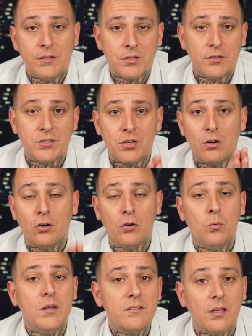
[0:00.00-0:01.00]
It's going to start on a
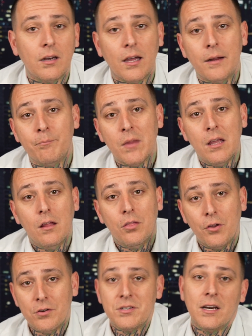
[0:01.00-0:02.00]
Wednesday night,
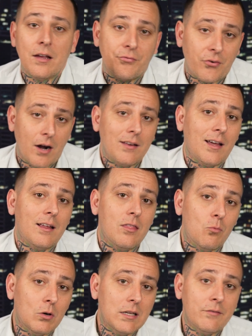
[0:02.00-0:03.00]
Thursday night, Friday night, and
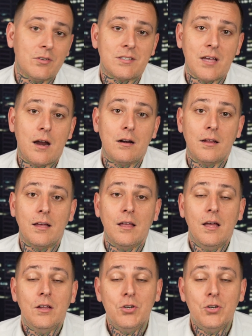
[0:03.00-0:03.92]
then we're leaving Saturday.